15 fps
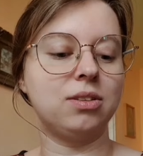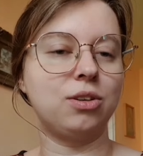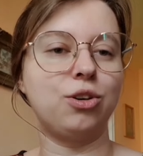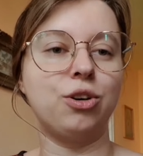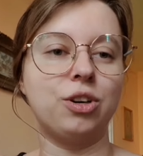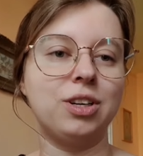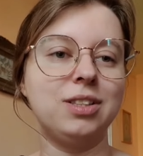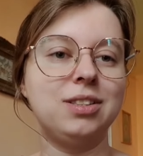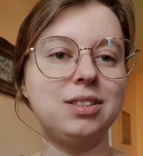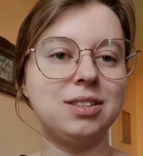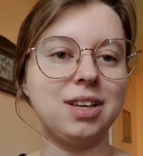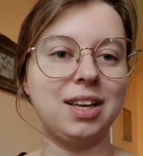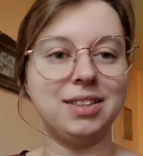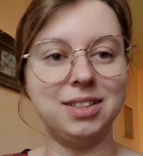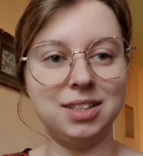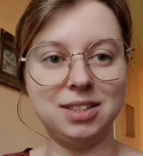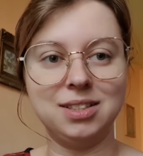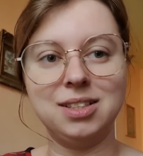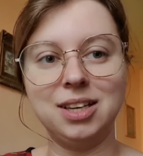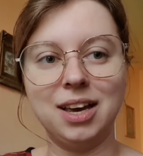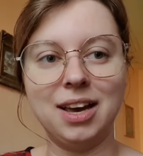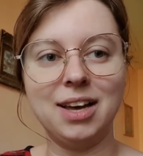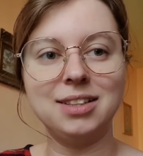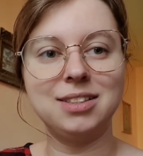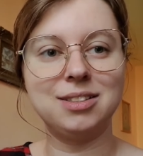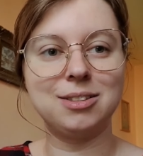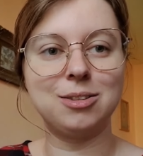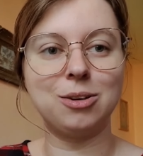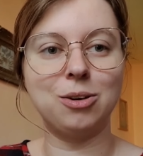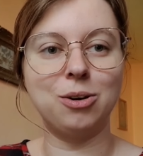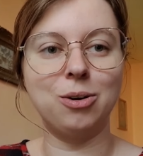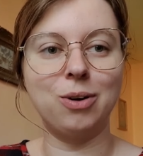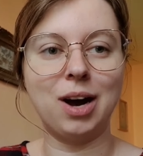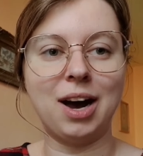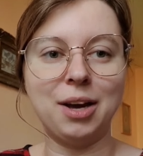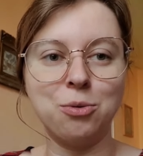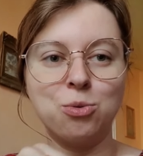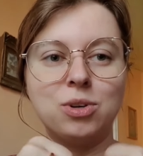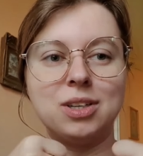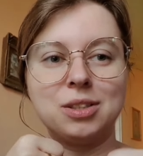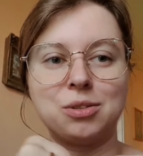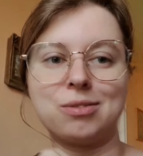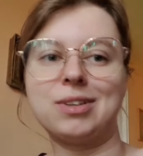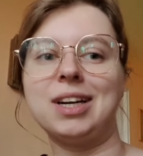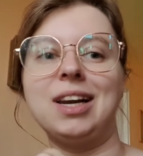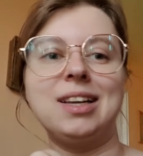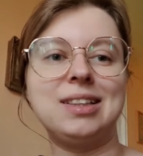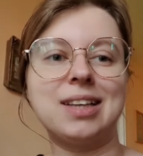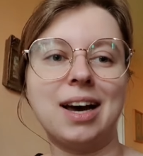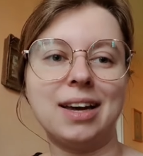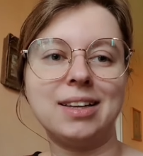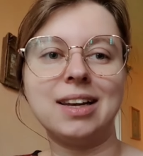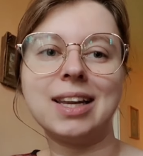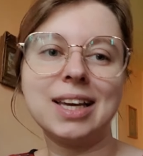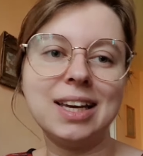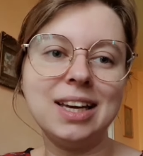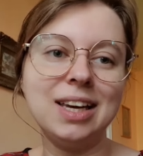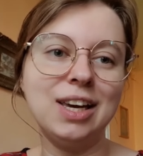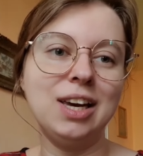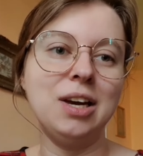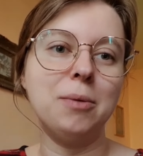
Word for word: good at this yet, so I work really tightly